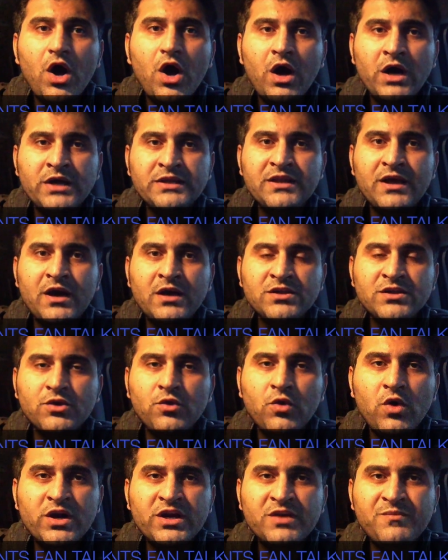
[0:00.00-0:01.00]
on the
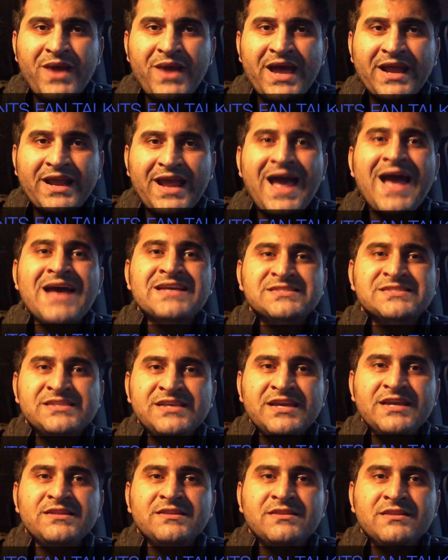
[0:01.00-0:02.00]
quarterback, as
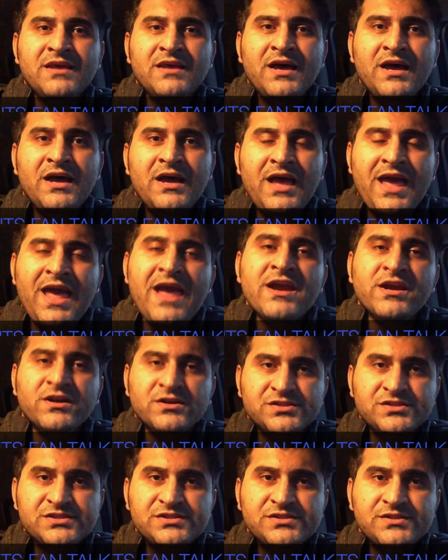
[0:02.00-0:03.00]
did
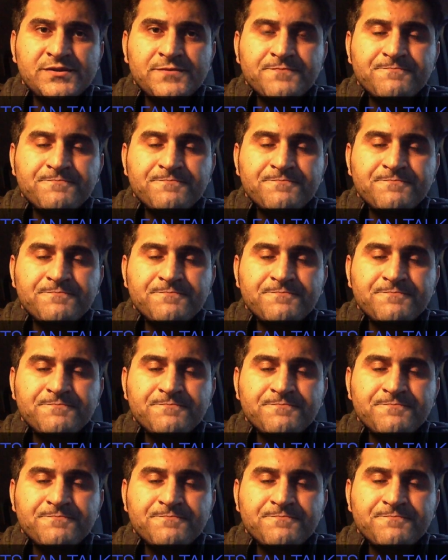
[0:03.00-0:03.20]
Ayers.